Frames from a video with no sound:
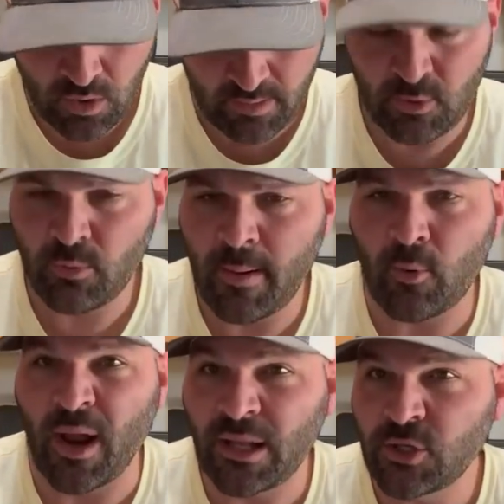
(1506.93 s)

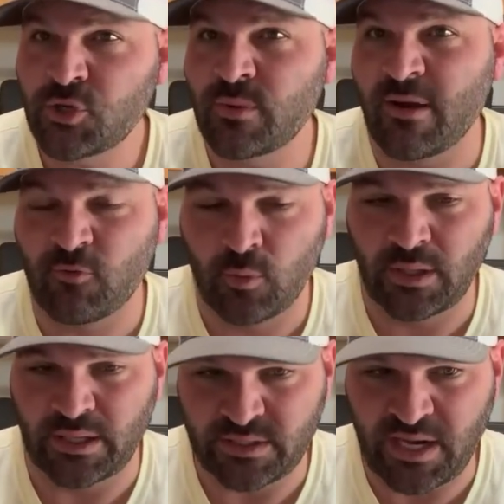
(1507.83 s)
Remember, LSU never
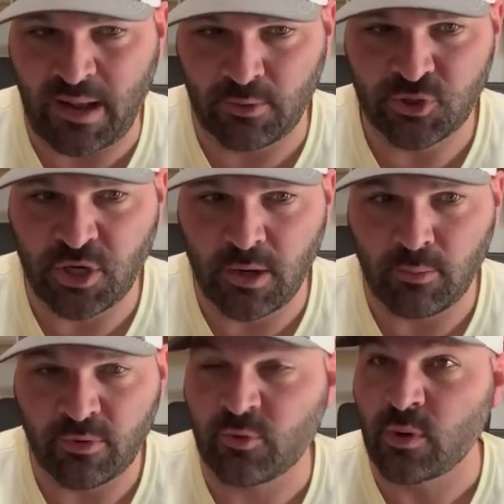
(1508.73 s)
really established a
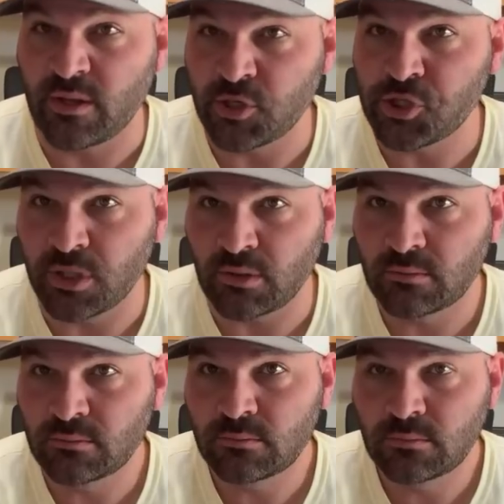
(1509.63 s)
number three this year.
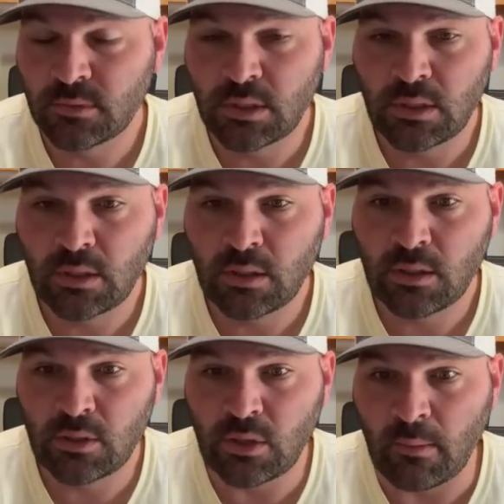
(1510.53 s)

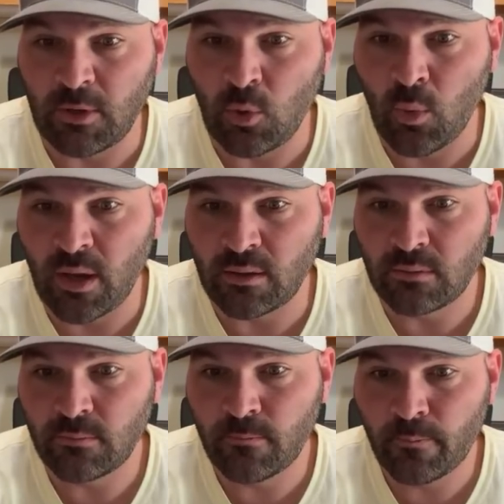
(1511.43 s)
I mean, you went
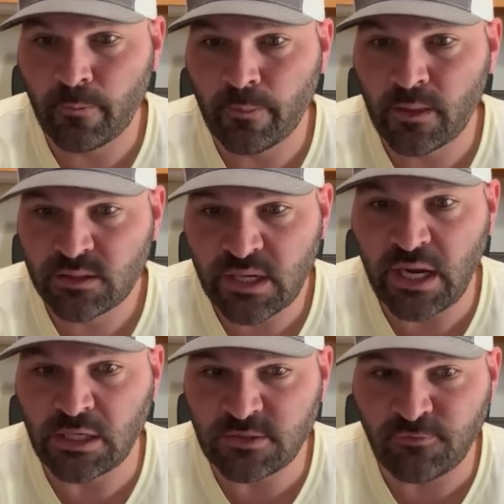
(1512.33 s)

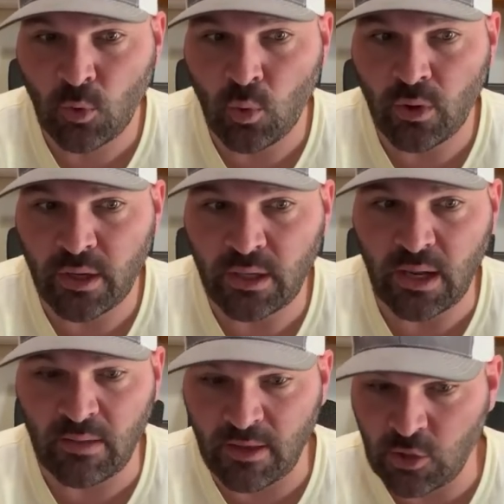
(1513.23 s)
Skeens, Floyd,
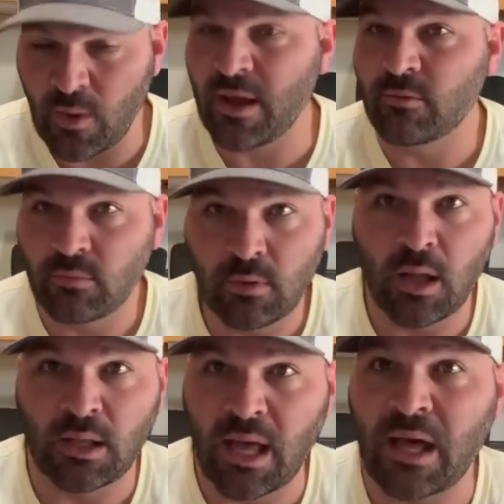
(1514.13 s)
and then you had
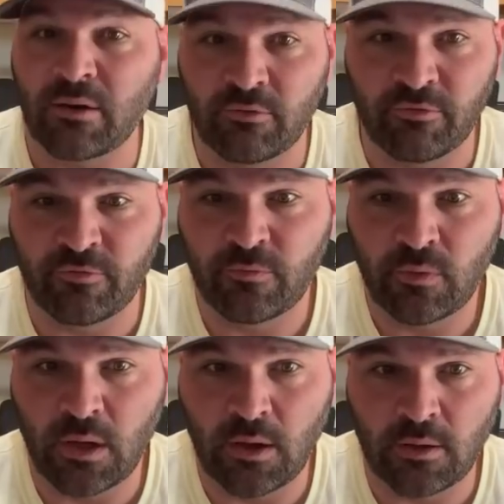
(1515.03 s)
a lot of
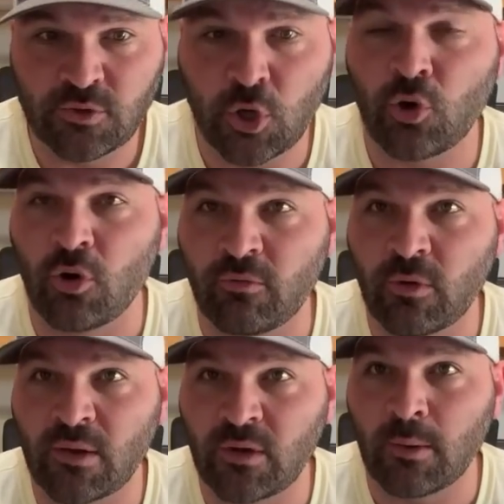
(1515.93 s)

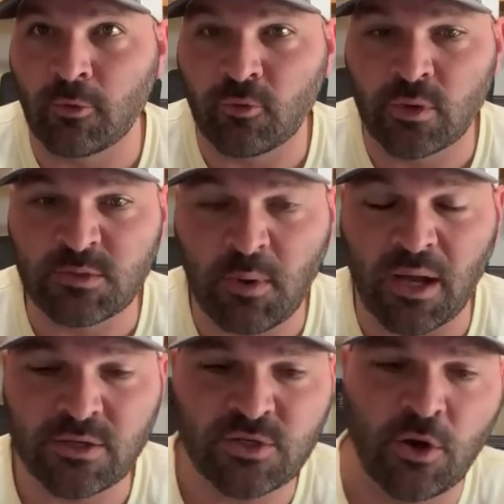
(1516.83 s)
turnover at the number three
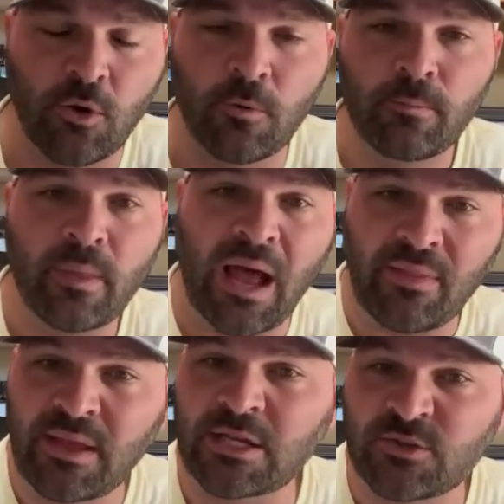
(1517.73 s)
spot. So I
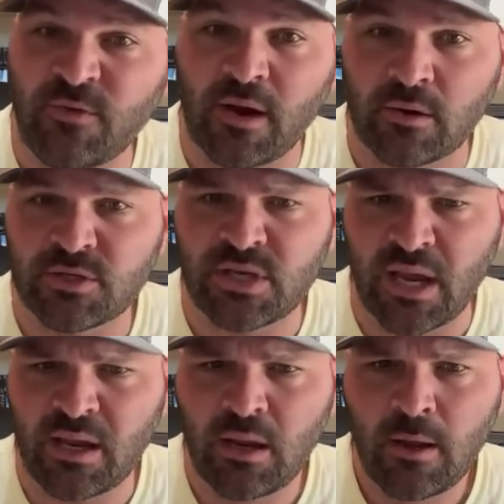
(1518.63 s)
think it's fair to
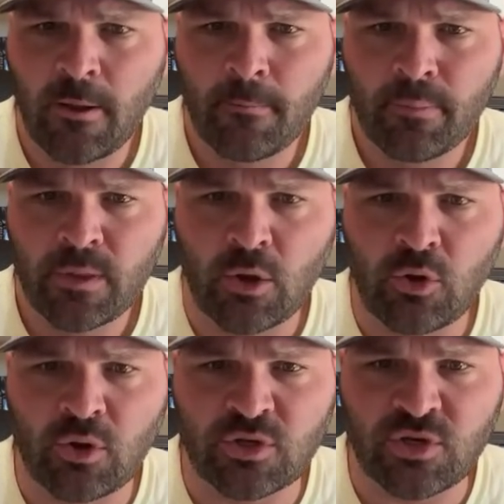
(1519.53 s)
say, you know,
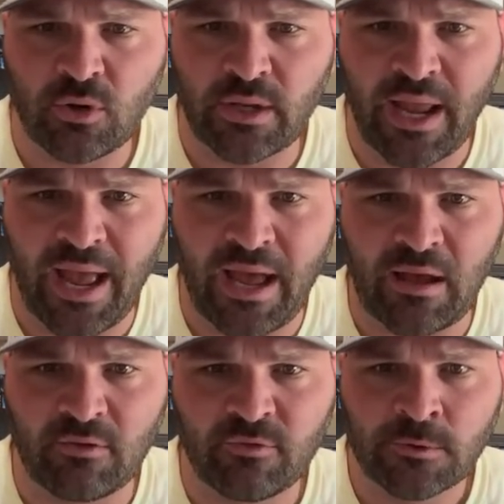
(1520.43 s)
you could certainly
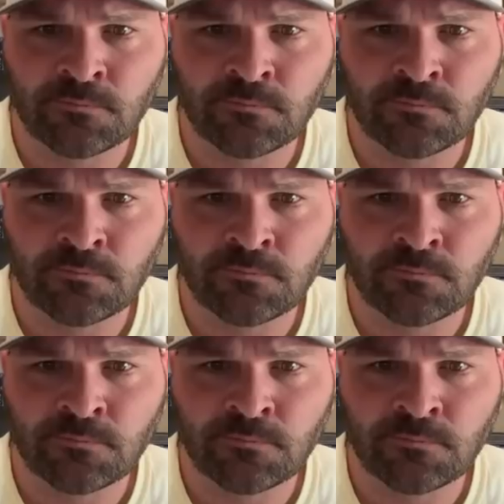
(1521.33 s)
have